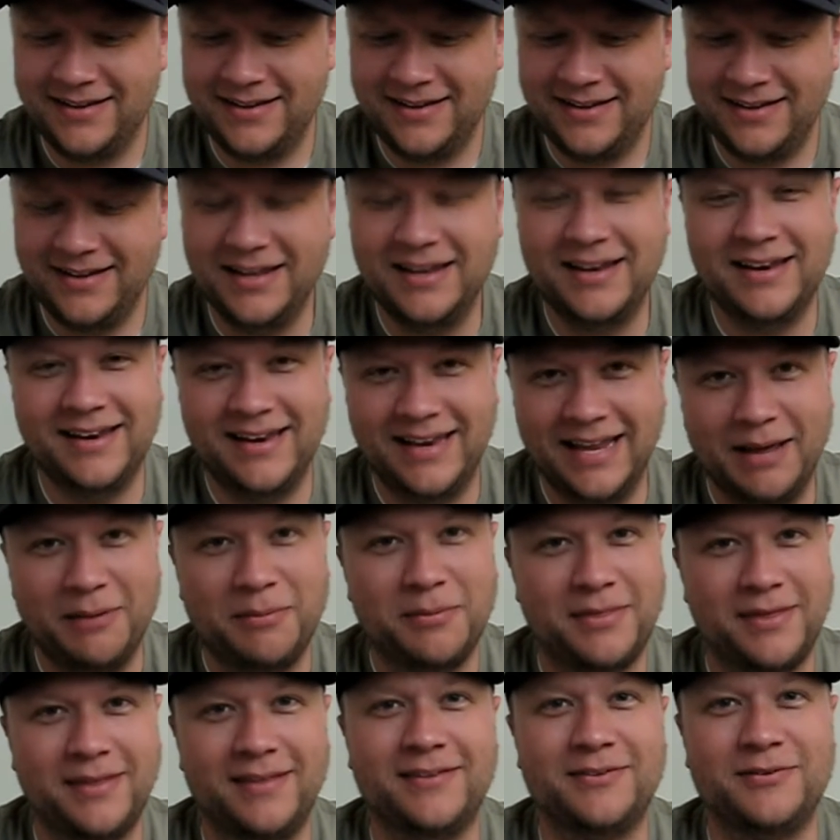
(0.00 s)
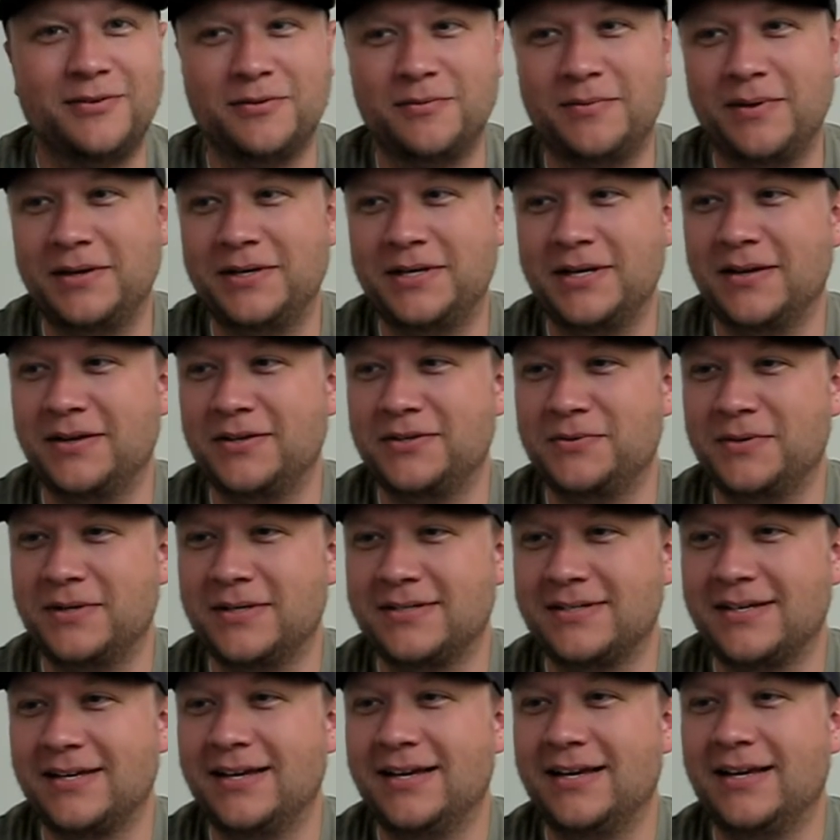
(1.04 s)
in depth is what my challenge
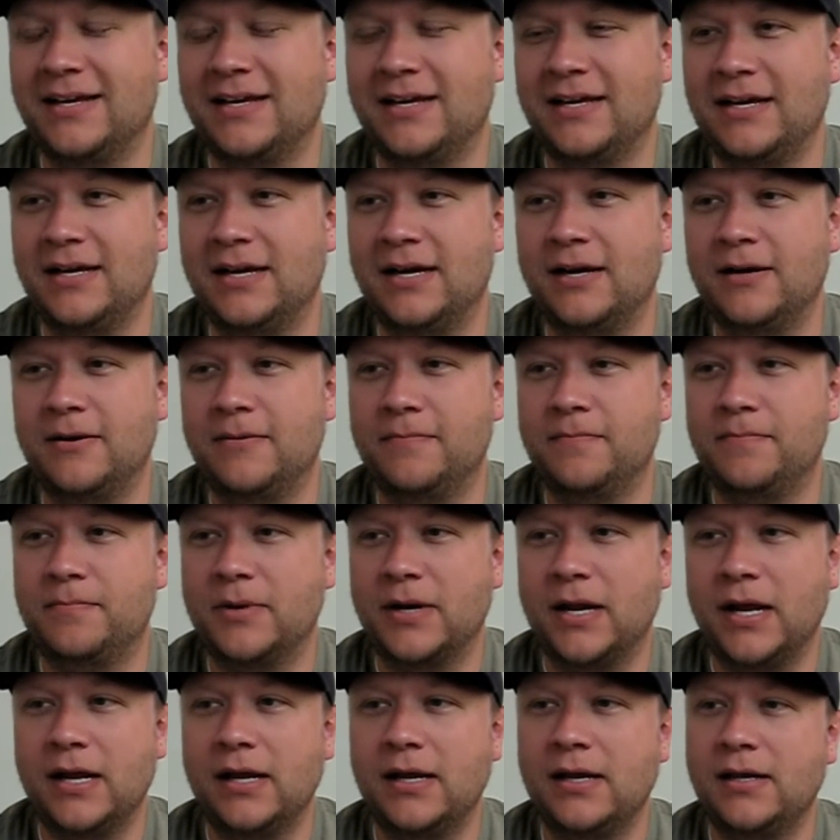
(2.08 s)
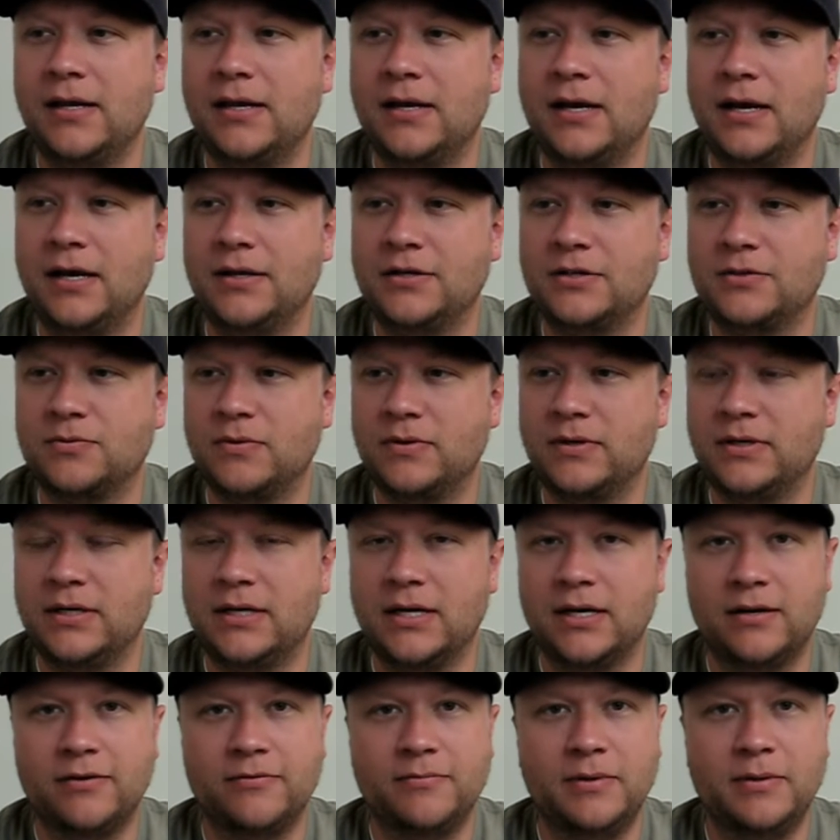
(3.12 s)
was. But I just wanted to
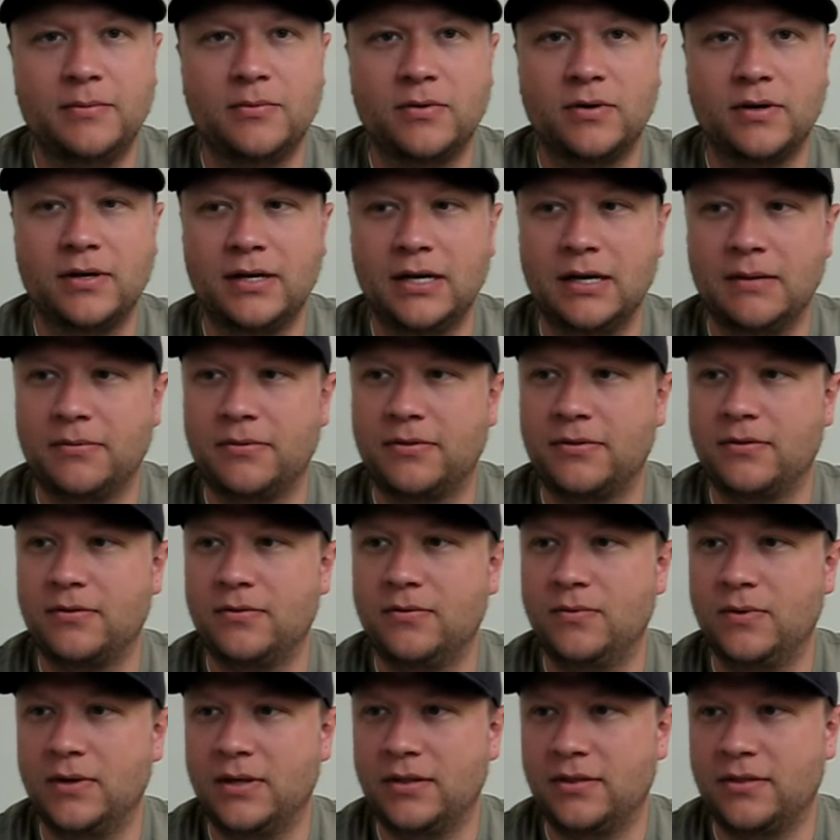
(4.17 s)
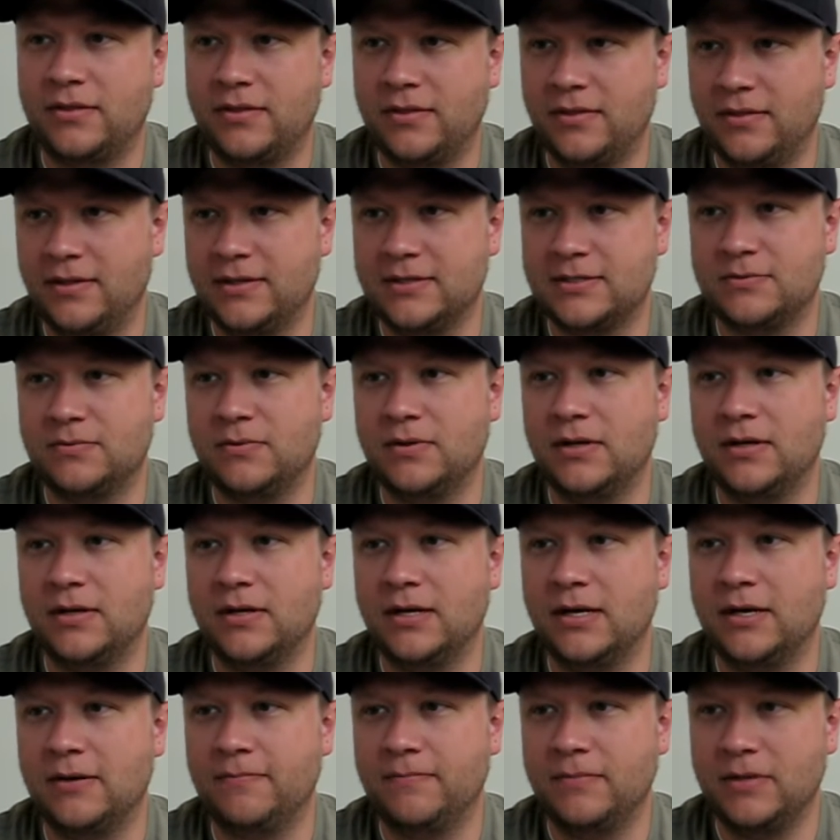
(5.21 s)
kind of be more in depth with this one.
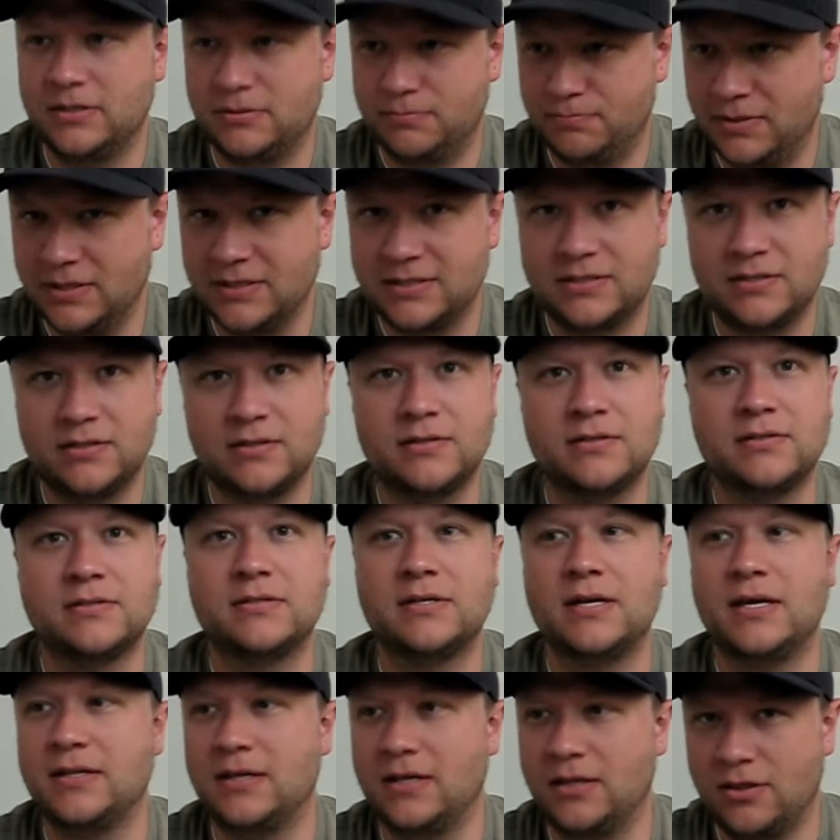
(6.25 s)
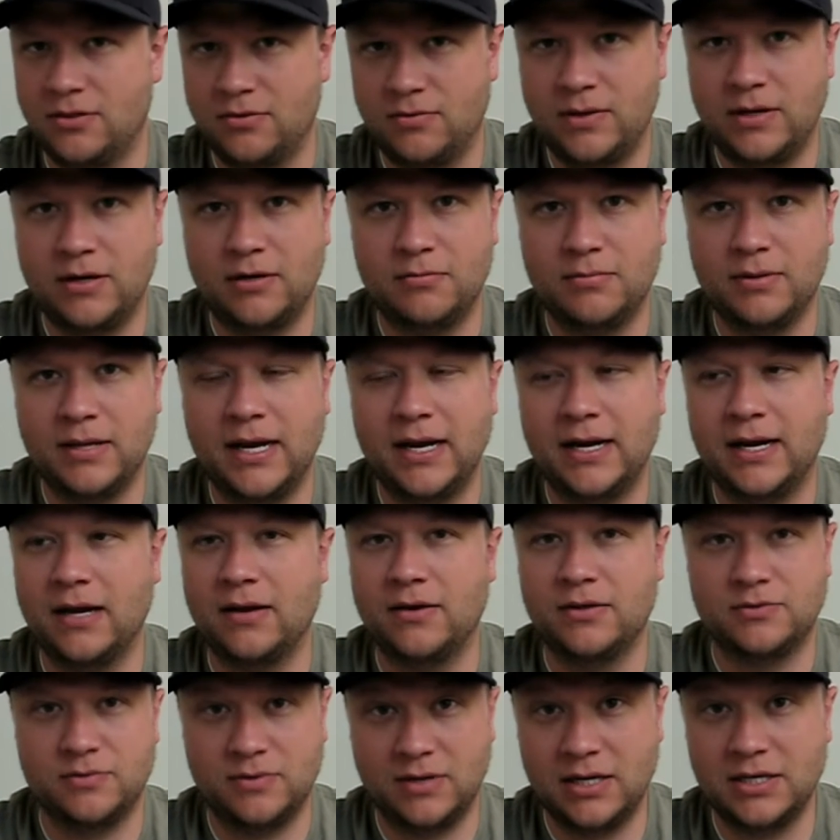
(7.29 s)
It's pistols and then 300 Blackout
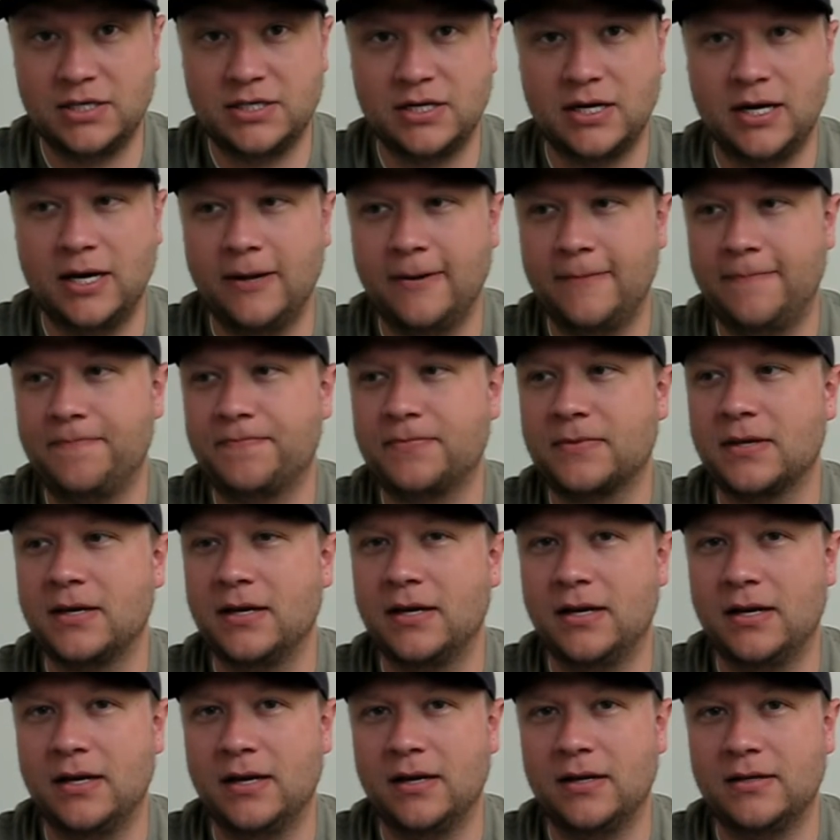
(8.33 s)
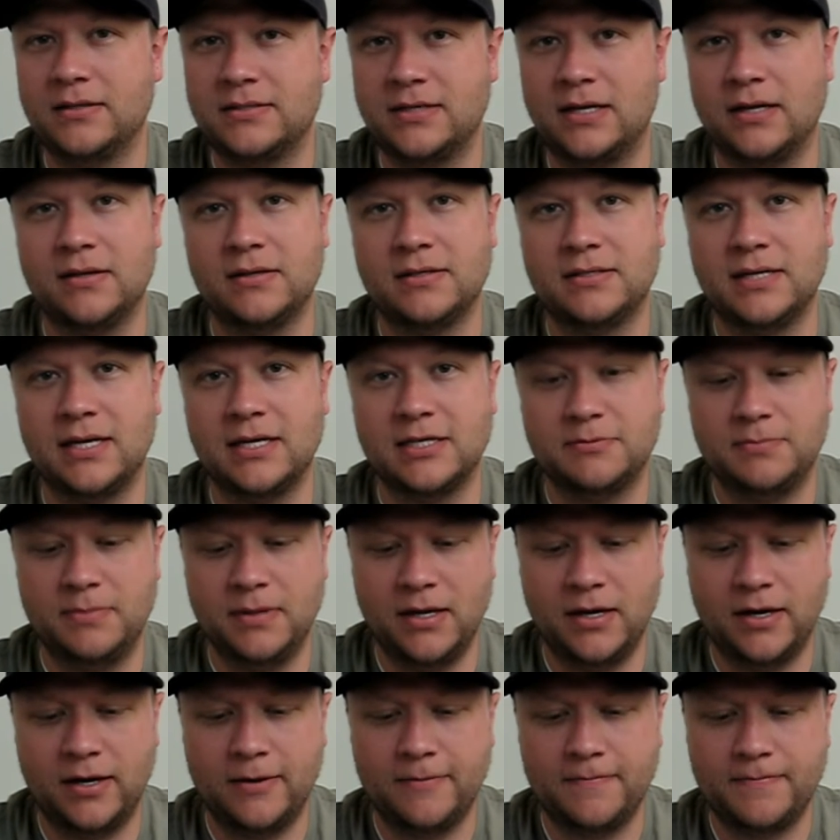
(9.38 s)
is what I shot, and a silenced
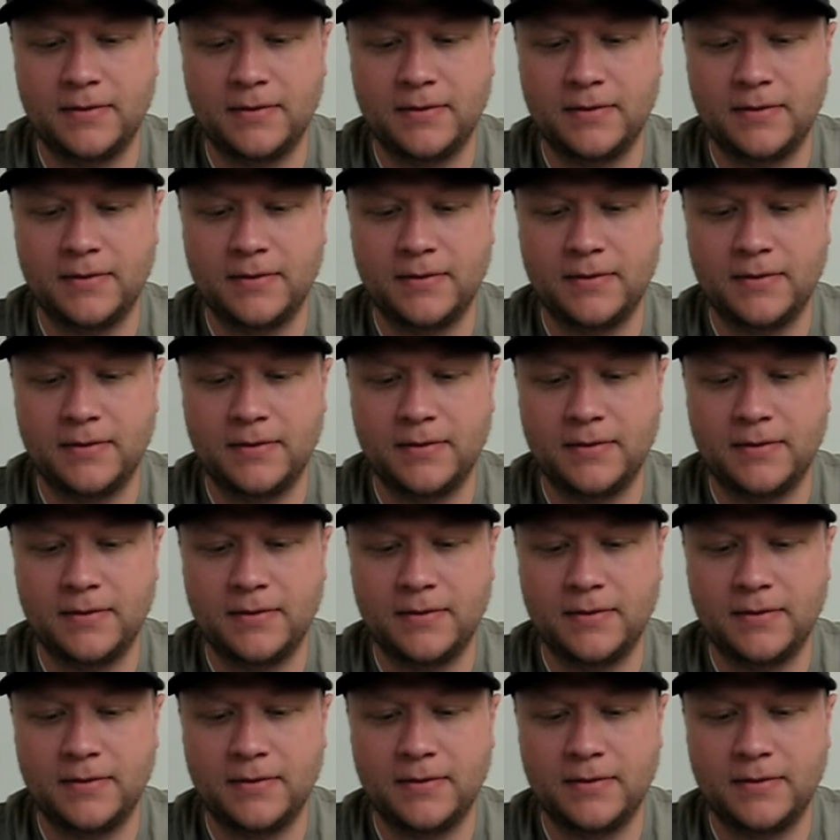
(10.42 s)
SBR.